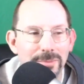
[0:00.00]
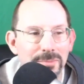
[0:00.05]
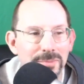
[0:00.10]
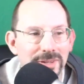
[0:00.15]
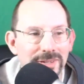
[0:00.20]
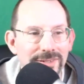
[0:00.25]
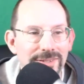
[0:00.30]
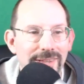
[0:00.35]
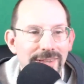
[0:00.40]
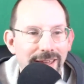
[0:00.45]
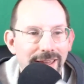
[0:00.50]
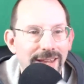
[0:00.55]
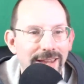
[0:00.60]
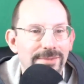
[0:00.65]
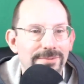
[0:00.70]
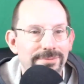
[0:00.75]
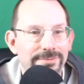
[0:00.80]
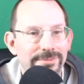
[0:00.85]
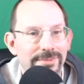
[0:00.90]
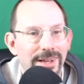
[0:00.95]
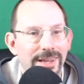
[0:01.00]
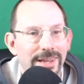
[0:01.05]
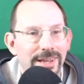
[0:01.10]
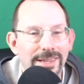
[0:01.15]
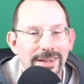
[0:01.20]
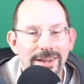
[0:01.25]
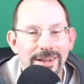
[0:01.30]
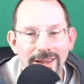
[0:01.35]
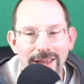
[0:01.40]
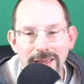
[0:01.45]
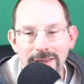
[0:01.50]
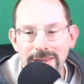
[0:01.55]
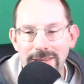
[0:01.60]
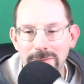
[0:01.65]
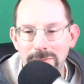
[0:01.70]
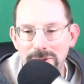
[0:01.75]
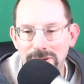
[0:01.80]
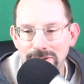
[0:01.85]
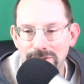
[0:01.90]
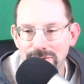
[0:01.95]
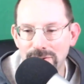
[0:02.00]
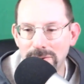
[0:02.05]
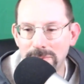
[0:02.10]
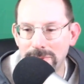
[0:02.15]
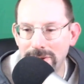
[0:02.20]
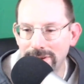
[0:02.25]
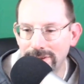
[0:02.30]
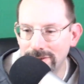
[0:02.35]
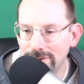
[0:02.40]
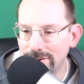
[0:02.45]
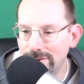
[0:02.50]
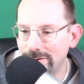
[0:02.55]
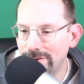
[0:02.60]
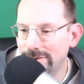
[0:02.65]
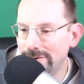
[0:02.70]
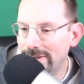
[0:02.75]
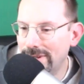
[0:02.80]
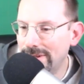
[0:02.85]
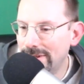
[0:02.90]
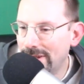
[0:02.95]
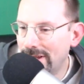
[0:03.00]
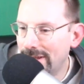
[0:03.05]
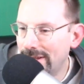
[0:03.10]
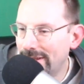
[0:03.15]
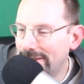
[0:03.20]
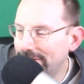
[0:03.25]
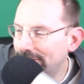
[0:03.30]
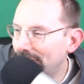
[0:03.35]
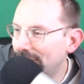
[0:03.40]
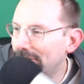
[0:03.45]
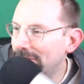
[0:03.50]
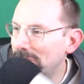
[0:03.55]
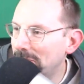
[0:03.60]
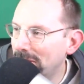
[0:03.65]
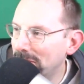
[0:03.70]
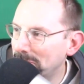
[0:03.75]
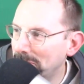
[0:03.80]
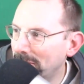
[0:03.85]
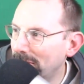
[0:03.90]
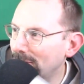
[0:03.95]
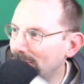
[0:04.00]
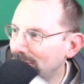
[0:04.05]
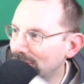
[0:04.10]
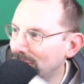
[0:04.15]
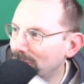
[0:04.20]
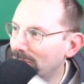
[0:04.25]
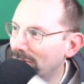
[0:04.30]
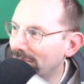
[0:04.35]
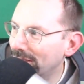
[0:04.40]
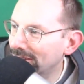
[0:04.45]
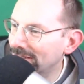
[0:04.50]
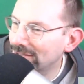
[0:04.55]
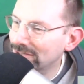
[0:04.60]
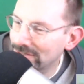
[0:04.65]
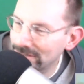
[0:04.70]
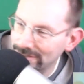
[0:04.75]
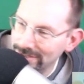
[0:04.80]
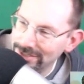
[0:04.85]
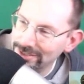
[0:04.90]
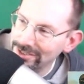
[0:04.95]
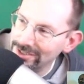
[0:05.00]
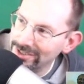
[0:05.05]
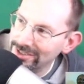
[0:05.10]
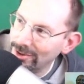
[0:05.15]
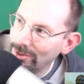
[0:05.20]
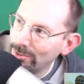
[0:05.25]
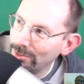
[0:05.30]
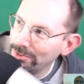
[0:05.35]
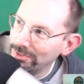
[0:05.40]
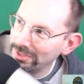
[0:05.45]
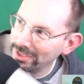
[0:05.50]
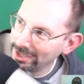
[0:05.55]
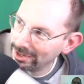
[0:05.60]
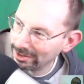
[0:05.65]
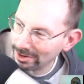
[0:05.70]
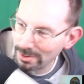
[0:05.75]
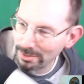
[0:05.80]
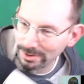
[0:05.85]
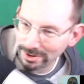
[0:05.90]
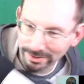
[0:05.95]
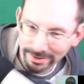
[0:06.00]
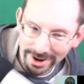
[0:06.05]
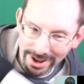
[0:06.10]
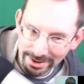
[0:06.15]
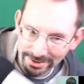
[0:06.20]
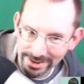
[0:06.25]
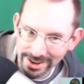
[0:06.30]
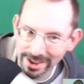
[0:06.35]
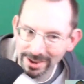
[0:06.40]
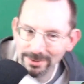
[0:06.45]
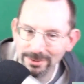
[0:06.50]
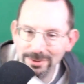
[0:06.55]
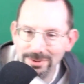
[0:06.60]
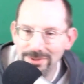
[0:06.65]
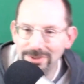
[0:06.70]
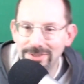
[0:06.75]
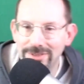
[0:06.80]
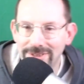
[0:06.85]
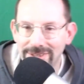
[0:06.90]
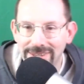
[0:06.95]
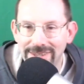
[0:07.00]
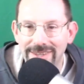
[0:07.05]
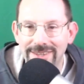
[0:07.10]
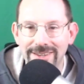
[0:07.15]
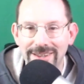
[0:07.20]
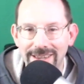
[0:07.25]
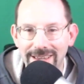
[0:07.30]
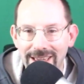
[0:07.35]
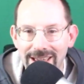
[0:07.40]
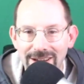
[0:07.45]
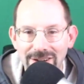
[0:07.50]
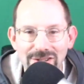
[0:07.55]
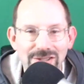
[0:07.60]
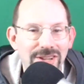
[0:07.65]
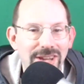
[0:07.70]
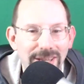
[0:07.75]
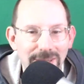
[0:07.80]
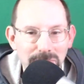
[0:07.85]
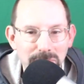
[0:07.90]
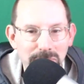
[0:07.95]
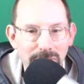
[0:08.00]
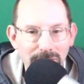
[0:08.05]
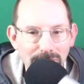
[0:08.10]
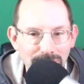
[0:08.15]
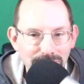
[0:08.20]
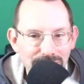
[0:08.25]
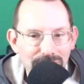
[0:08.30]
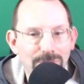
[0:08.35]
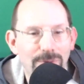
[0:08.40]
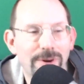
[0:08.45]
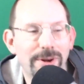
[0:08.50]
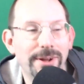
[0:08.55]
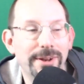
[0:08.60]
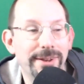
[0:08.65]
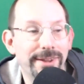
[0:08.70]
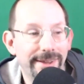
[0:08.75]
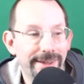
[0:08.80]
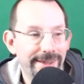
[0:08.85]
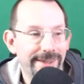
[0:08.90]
missed that. I gotta make sure you're in my Bell Squad. There's the whole thing going around now with the hashtag Bell Squad.